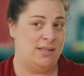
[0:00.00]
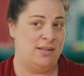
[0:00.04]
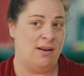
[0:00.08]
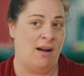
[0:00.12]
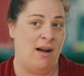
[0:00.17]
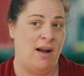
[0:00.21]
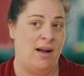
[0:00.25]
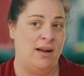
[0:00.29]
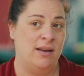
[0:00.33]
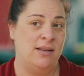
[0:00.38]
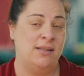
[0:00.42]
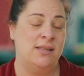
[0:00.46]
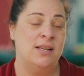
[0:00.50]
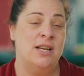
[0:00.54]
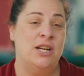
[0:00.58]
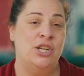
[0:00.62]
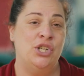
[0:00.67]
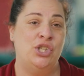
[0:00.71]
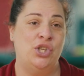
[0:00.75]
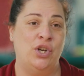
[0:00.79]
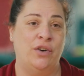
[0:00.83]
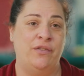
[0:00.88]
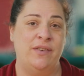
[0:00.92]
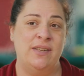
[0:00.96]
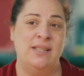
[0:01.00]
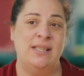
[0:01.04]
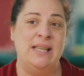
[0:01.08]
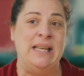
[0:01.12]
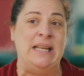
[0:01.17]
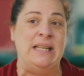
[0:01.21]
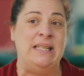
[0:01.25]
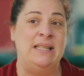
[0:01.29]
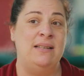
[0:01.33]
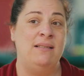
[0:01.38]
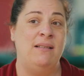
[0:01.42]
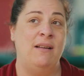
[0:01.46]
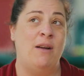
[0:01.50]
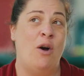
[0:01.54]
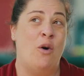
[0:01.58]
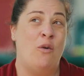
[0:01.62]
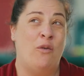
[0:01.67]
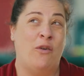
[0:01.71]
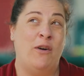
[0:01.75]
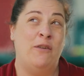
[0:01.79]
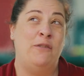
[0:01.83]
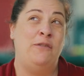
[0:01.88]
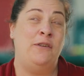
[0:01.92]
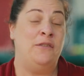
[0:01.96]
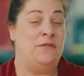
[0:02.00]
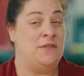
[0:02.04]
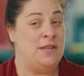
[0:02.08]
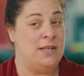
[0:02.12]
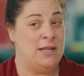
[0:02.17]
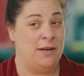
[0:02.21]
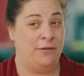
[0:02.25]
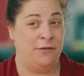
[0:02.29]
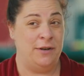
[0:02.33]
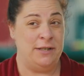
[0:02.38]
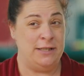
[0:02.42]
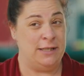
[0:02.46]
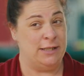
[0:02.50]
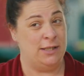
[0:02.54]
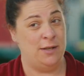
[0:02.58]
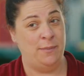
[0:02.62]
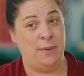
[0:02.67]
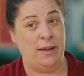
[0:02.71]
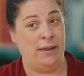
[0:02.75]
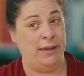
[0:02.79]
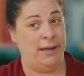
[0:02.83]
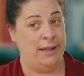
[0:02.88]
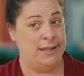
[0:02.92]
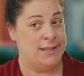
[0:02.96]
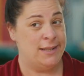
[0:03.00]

dogs, servicing over fifty different disability